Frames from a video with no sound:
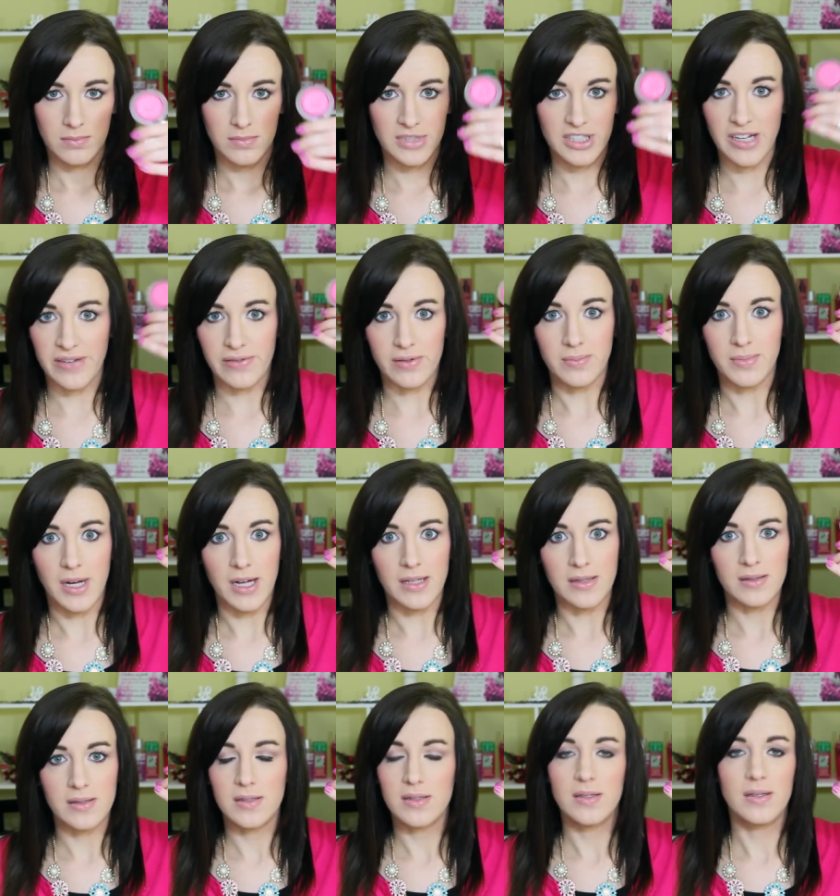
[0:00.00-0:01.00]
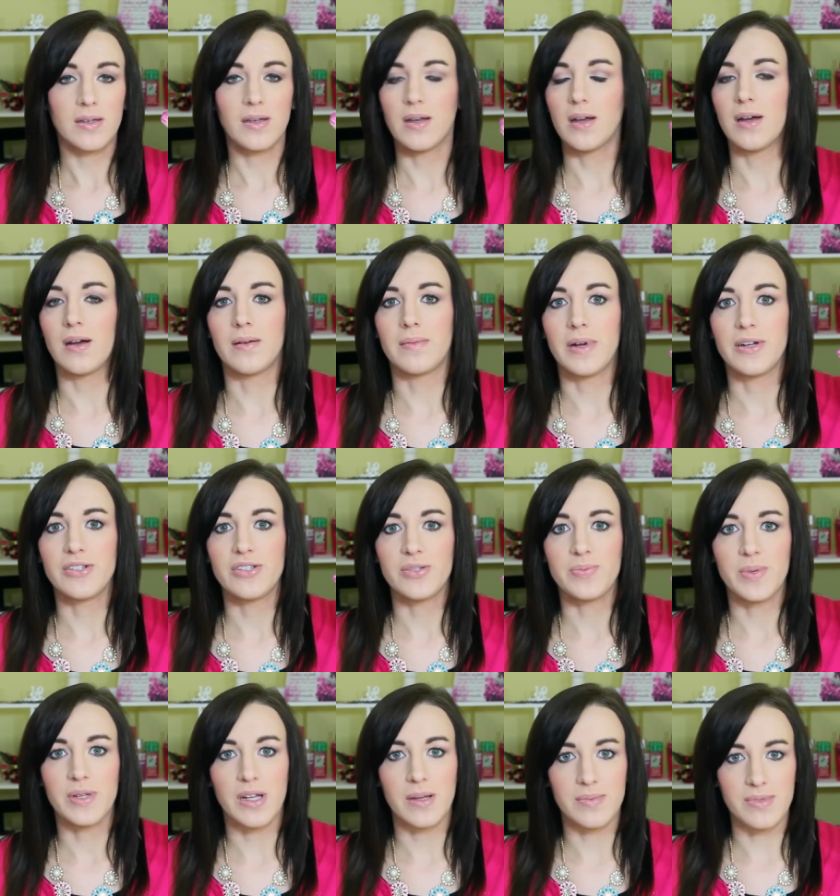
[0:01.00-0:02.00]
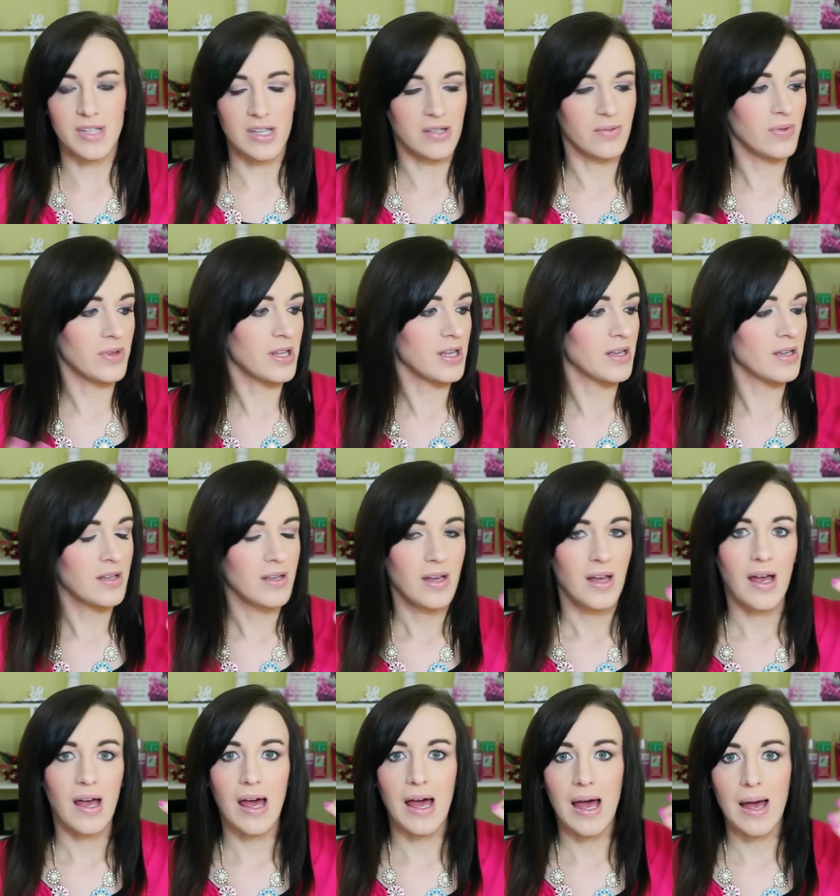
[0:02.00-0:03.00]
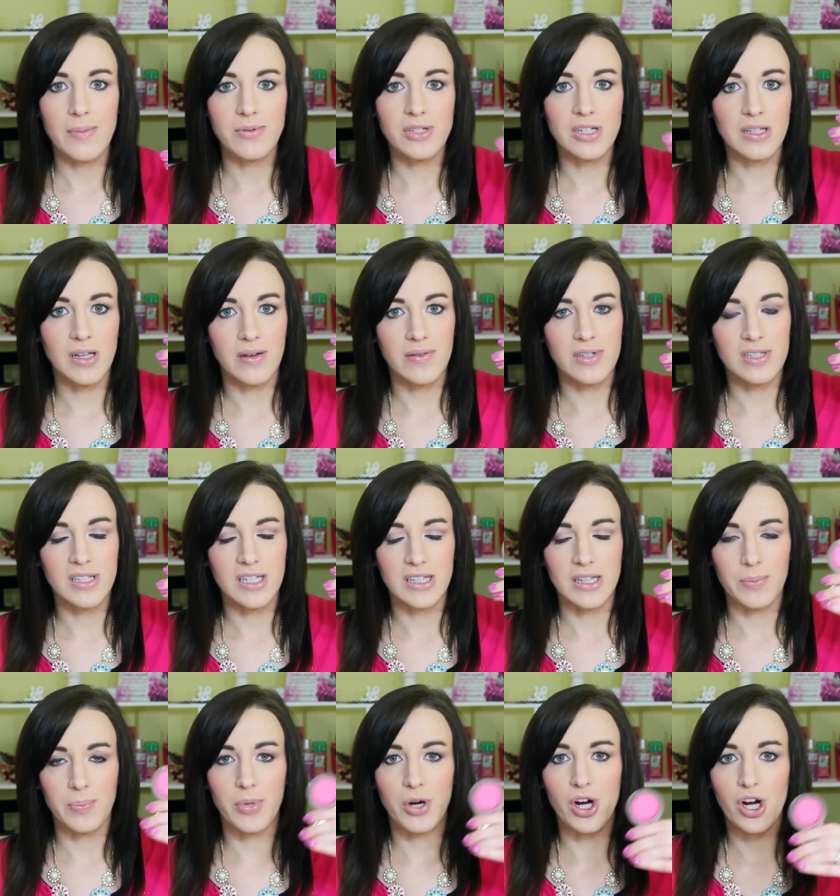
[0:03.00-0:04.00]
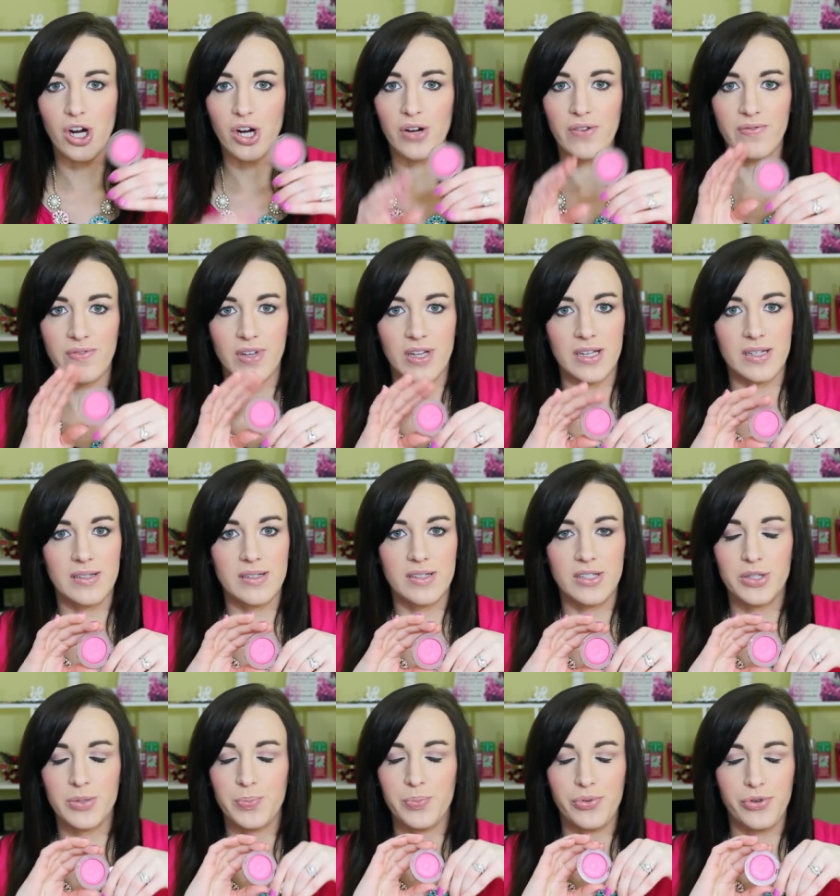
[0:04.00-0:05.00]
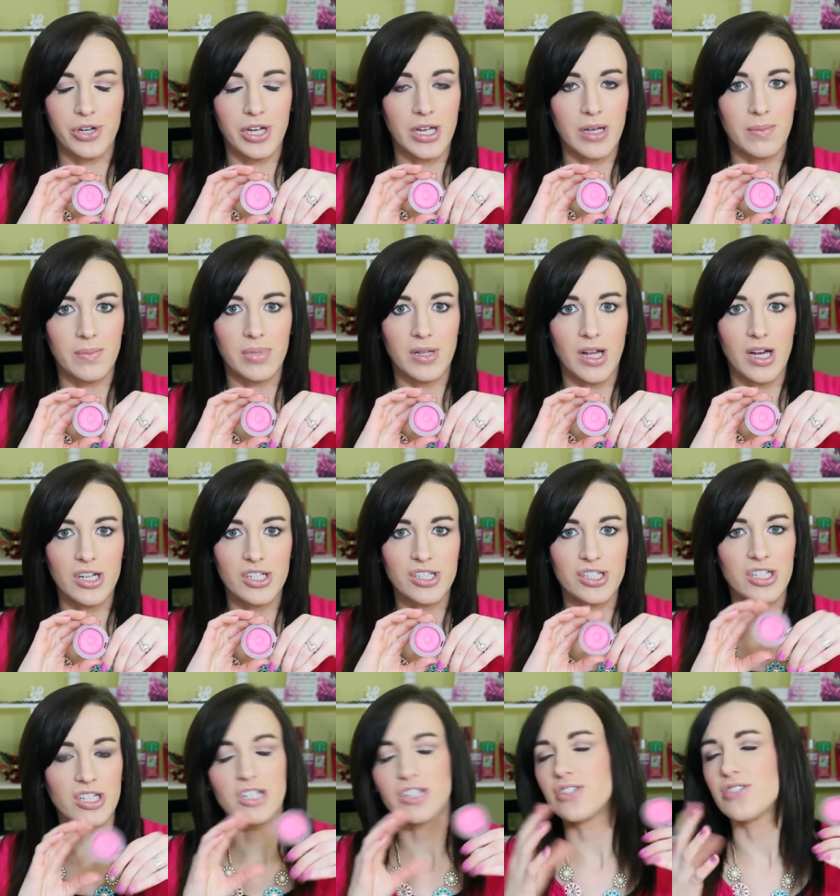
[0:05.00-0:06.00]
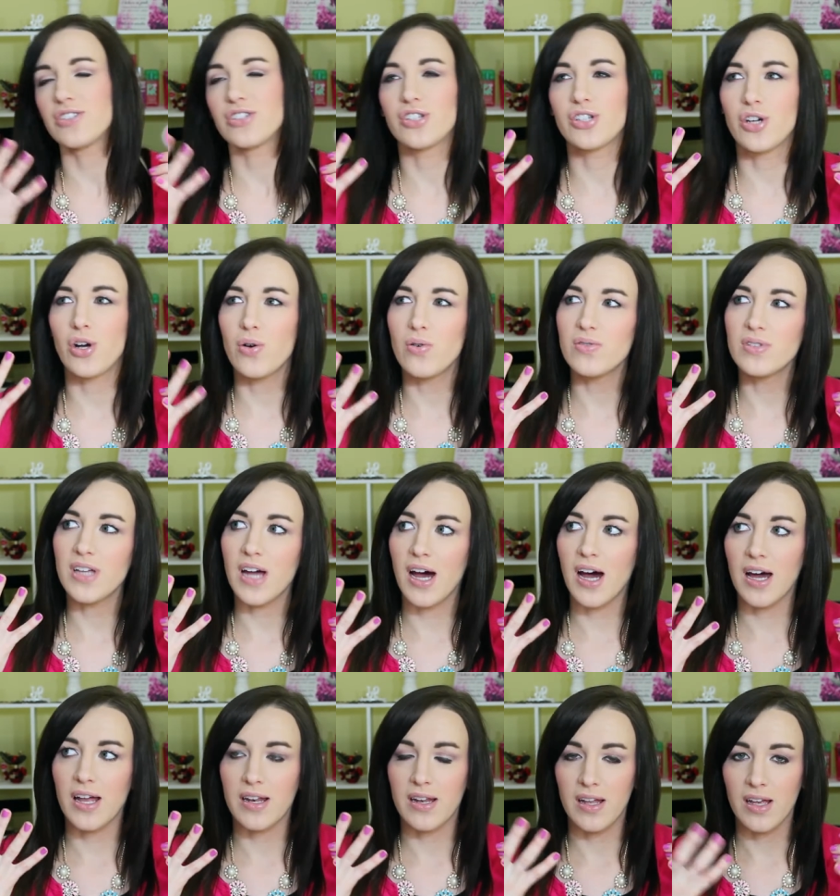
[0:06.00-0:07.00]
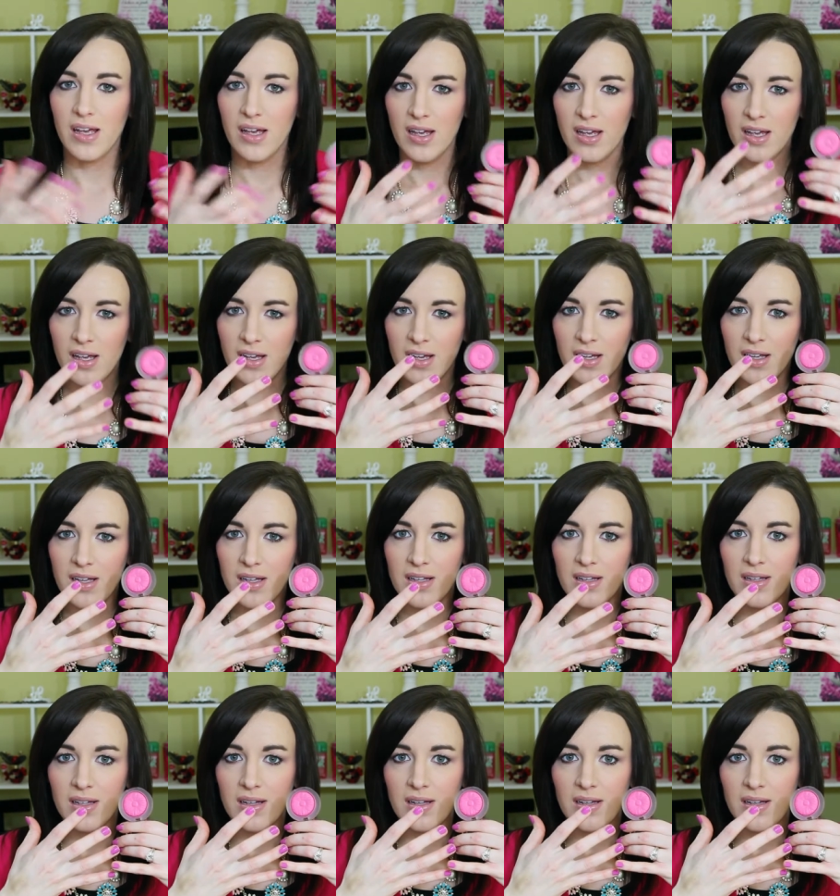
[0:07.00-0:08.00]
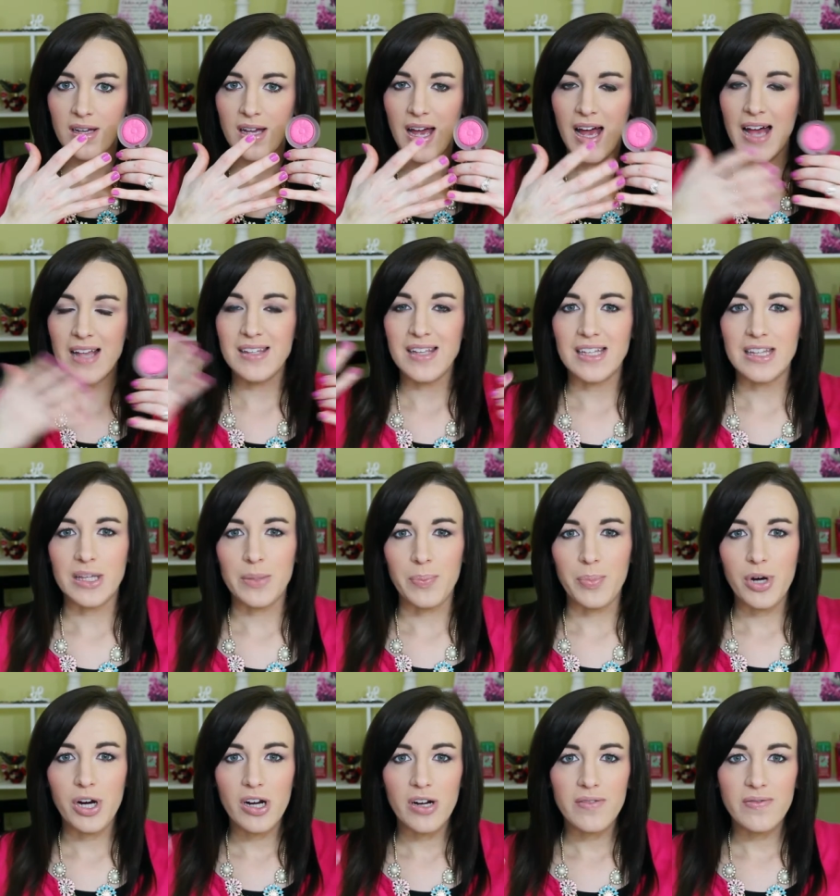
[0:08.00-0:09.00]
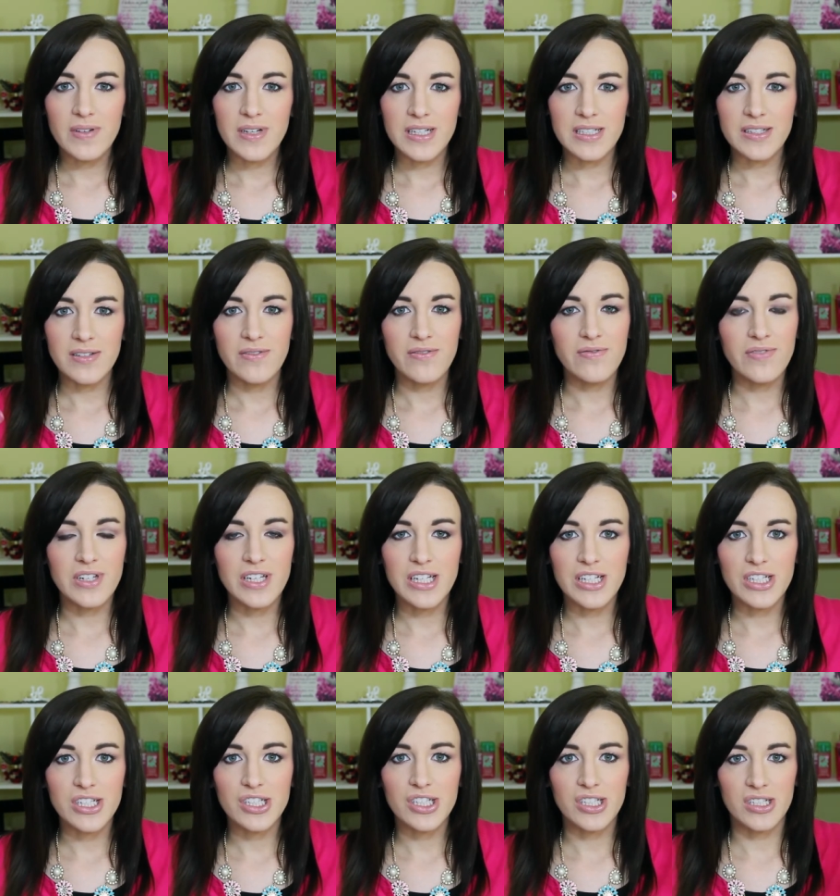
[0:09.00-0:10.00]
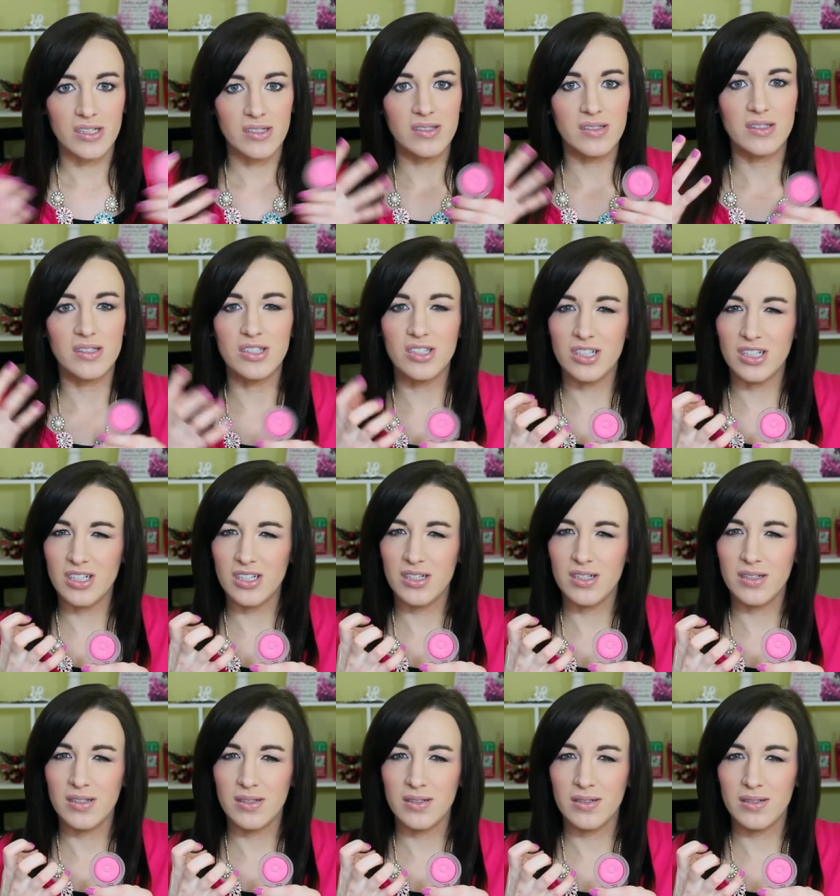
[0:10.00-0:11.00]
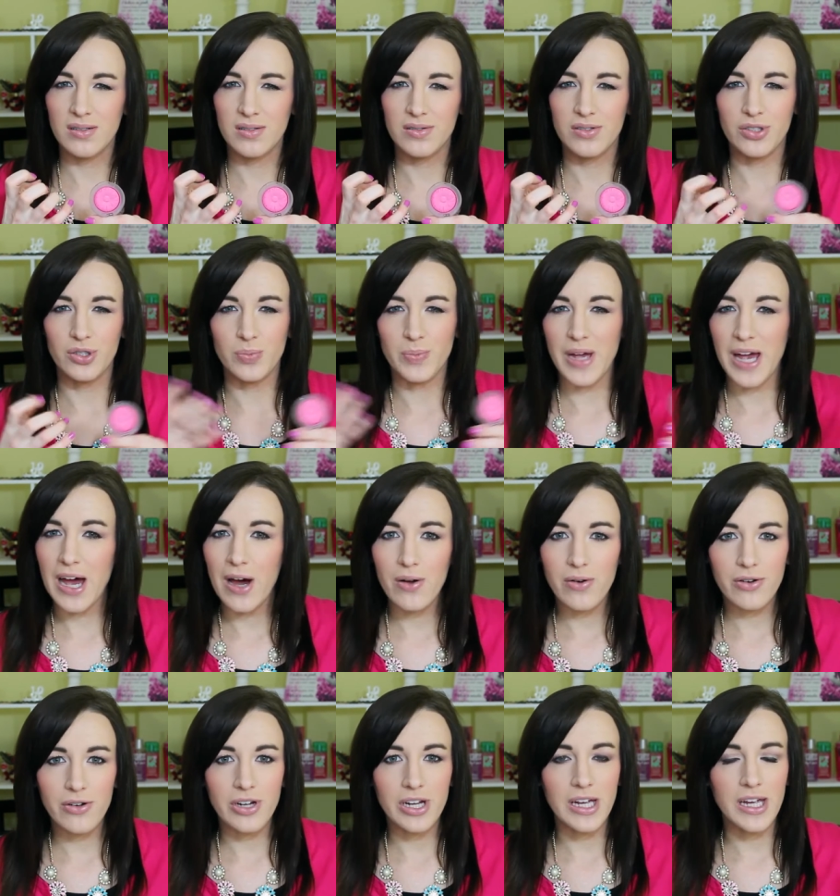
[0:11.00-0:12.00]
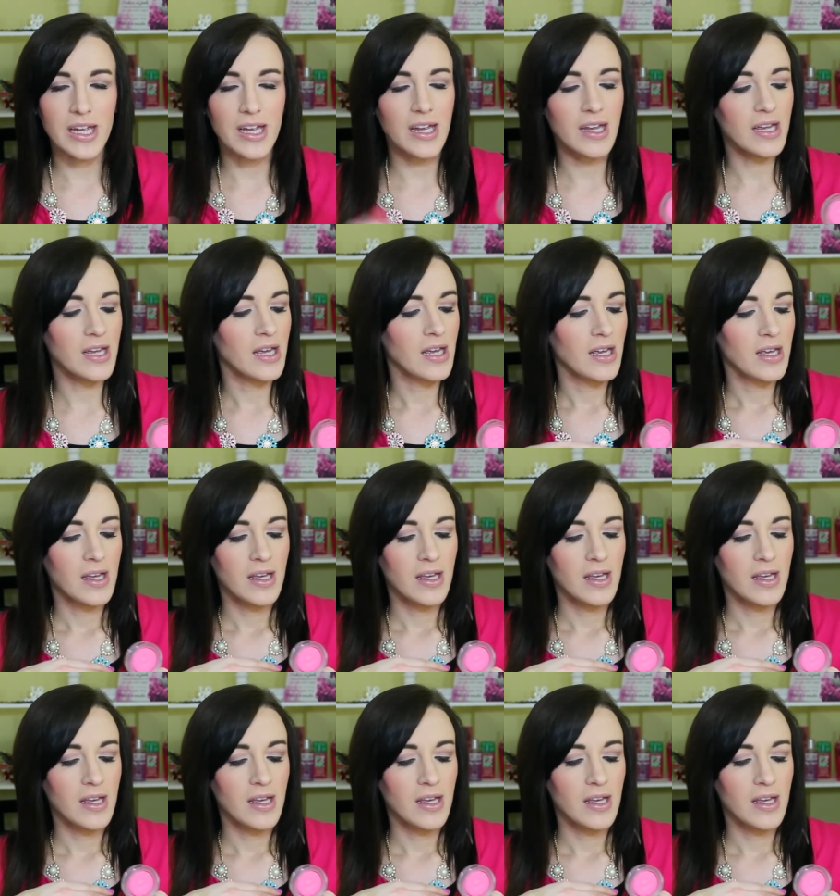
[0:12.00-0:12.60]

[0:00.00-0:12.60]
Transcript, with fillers: several months. Um, I've just been obsessed with it. I absolutely love it. It's like the perfect spring blush. It just goes on, has like the perfect finish. It doesn't look too powdery.